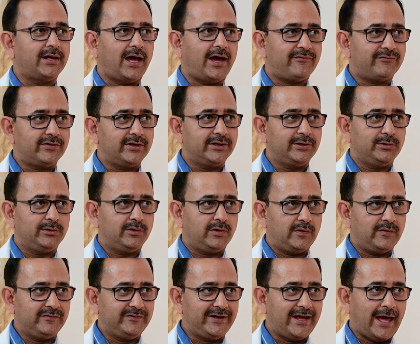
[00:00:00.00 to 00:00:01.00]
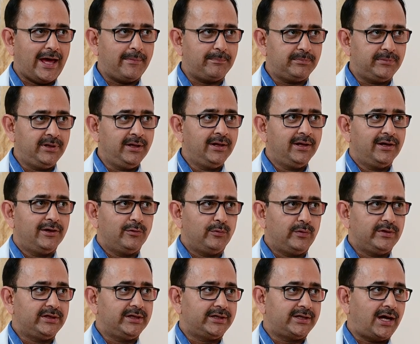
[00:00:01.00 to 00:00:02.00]
after you have dabbed
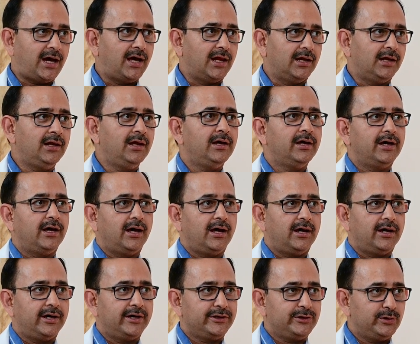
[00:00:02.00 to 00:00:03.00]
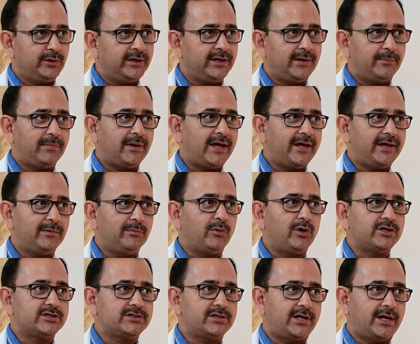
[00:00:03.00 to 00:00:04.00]
with a towel, you can apply a
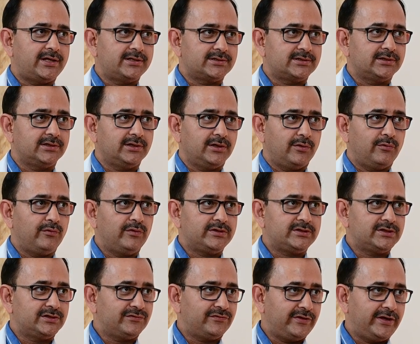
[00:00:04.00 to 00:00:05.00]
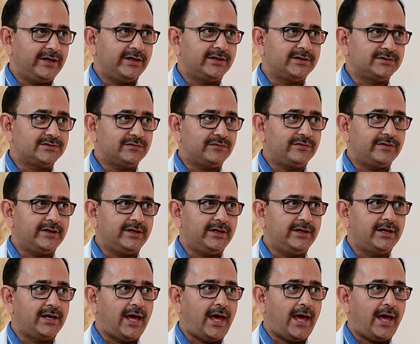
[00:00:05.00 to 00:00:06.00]
moisturizer which is fragrance
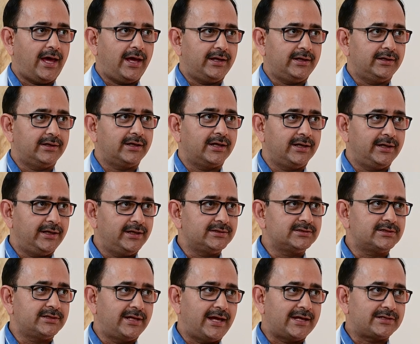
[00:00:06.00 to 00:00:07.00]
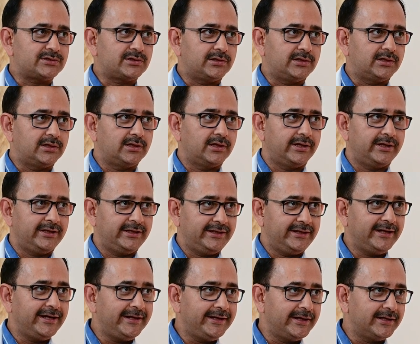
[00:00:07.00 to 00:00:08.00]
free and contains natural
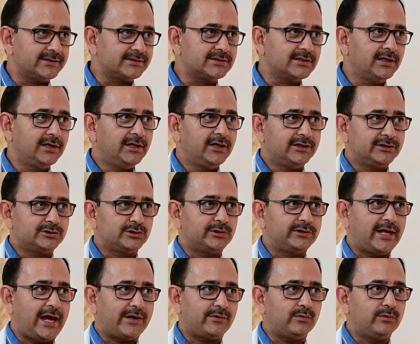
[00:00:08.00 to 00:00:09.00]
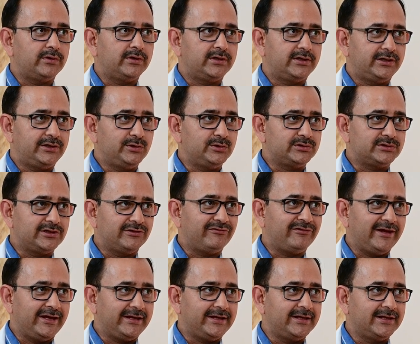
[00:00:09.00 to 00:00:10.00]
ingredients, so that will reduce the
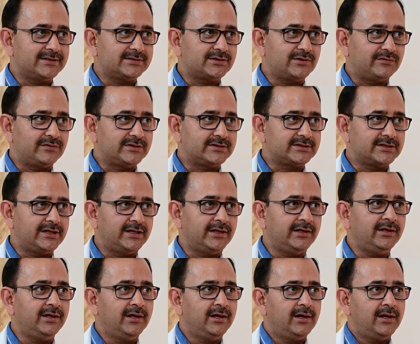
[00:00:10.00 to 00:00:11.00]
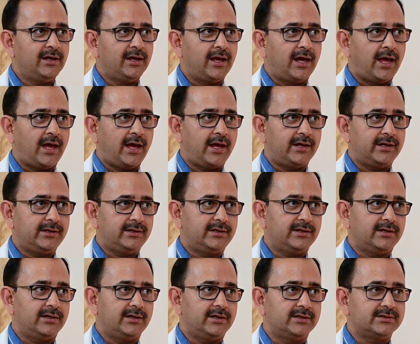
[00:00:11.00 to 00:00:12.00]
flakiness of the skin. And
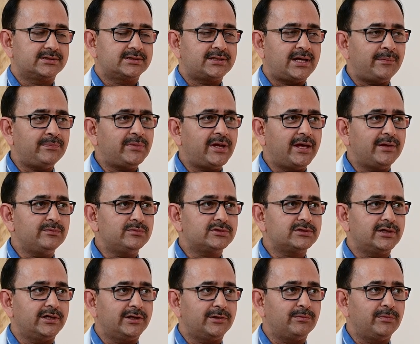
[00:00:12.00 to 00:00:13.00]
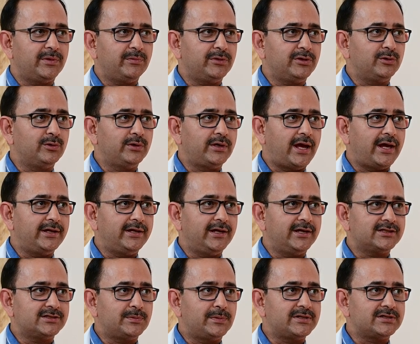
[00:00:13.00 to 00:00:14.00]
sometimes it may be good idea,
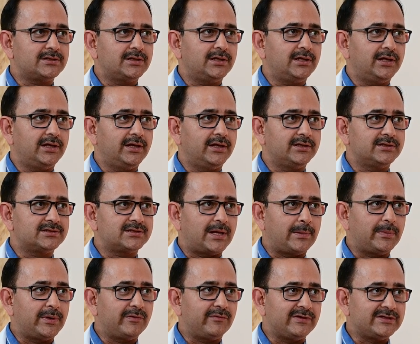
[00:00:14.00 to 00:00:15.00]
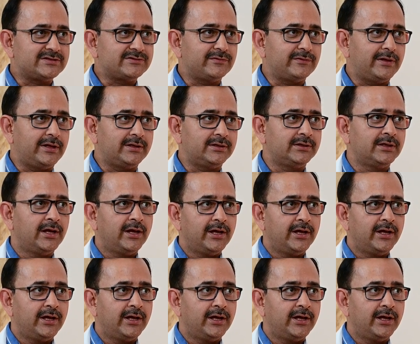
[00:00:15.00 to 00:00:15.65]
especially in summer months when